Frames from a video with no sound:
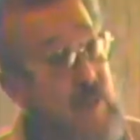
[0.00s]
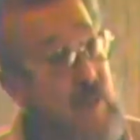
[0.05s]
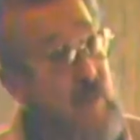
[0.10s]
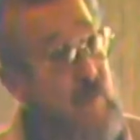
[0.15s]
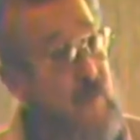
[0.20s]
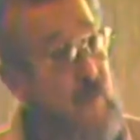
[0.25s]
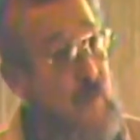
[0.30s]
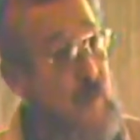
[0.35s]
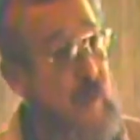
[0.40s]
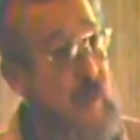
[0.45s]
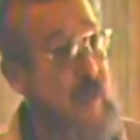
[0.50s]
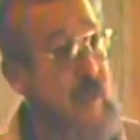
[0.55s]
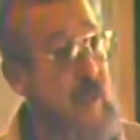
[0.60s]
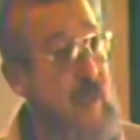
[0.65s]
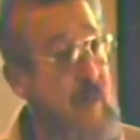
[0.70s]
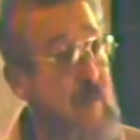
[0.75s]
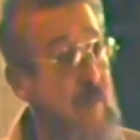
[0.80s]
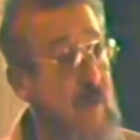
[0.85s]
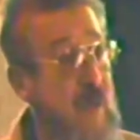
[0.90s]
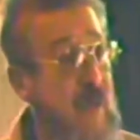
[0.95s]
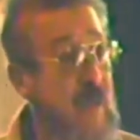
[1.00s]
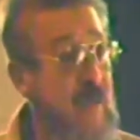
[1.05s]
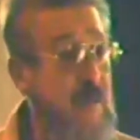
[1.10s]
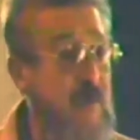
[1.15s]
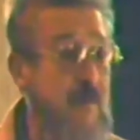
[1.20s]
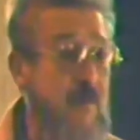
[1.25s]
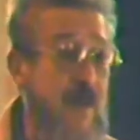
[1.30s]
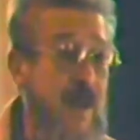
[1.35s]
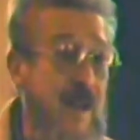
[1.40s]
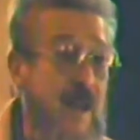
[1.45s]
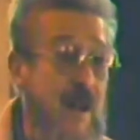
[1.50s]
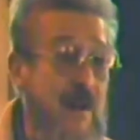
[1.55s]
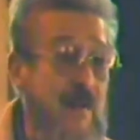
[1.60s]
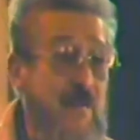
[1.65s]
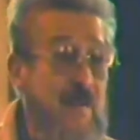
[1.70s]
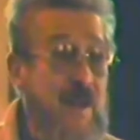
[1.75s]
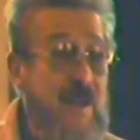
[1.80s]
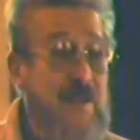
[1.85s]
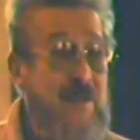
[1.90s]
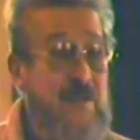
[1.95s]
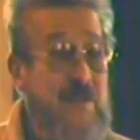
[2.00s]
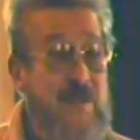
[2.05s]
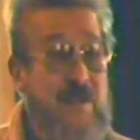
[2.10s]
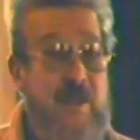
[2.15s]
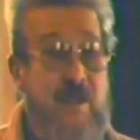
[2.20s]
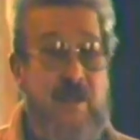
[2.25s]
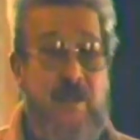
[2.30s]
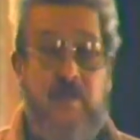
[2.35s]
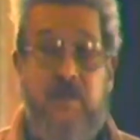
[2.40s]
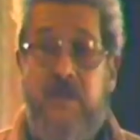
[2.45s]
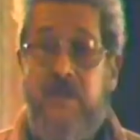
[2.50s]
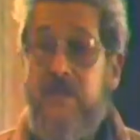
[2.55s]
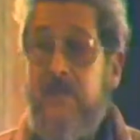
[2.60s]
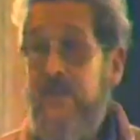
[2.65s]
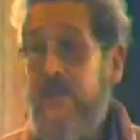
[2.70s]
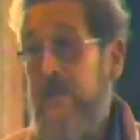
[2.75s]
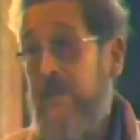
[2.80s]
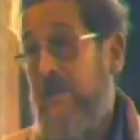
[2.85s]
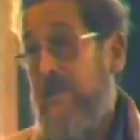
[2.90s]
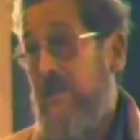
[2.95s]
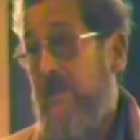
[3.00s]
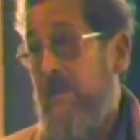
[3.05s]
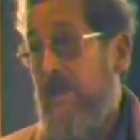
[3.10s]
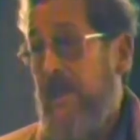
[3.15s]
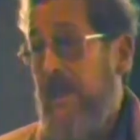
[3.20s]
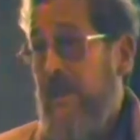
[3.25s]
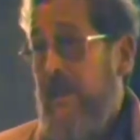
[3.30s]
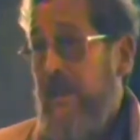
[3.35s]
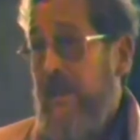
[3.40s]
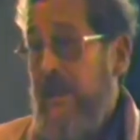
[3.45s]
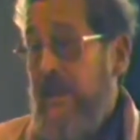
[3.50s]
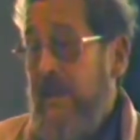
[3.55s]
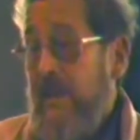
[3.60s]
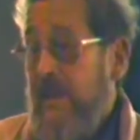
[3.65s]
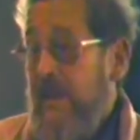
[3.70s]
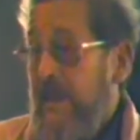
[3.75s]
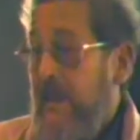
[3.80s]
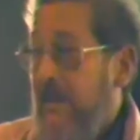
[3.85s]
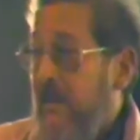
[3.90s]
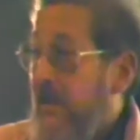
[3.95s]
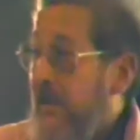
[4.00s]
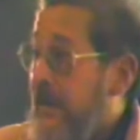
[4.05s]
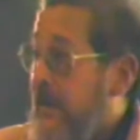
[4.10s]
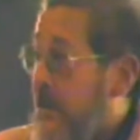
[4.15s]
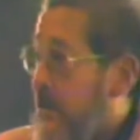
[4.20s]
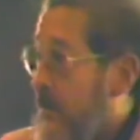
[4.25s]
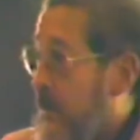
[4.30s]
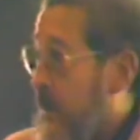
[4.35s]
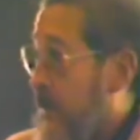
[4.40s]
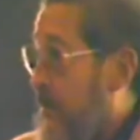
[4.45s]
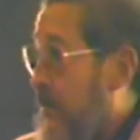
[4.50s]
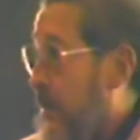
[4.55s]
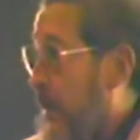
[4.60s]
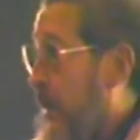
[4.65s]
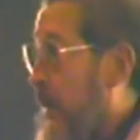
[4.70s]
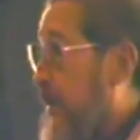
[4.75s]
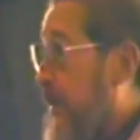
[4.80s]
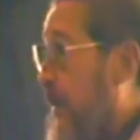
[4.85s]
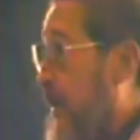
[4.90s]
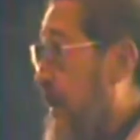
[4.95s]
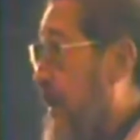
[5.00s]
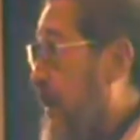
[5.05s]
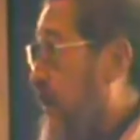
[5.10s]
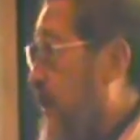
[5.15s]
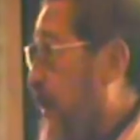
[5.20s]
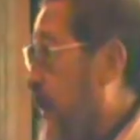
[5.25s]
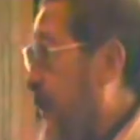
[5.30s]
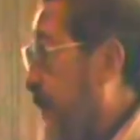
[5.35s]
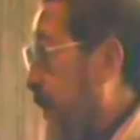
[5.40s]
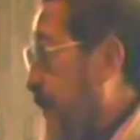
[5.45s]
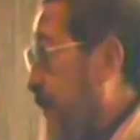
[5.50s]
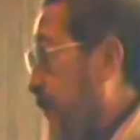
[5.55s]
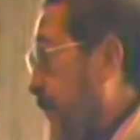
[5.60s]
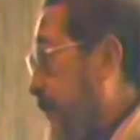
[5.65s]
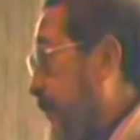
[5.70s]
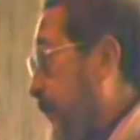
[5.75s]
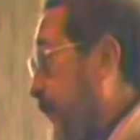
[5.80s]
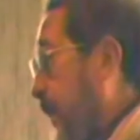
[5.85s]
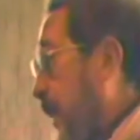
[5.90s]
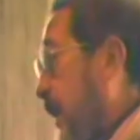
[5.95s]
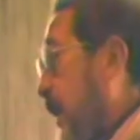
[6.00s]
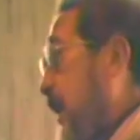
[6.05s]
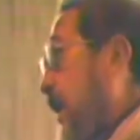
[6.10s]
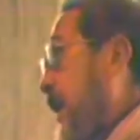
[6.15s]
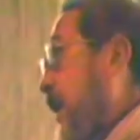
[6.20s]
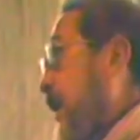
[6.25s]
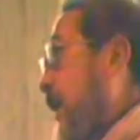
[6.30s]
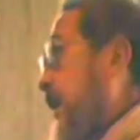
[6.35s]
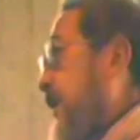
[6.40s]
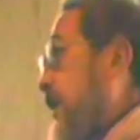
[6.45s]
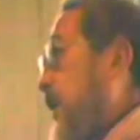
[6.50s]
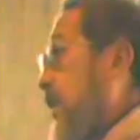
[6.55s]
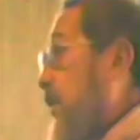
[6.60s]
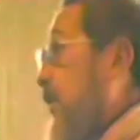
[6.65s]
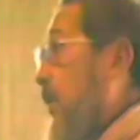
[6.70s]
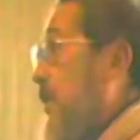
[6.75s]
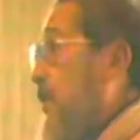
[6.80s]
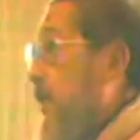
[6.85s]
free, and it may, as a matter of fact, turn out to be true. And it also may impress your neighbors. So those are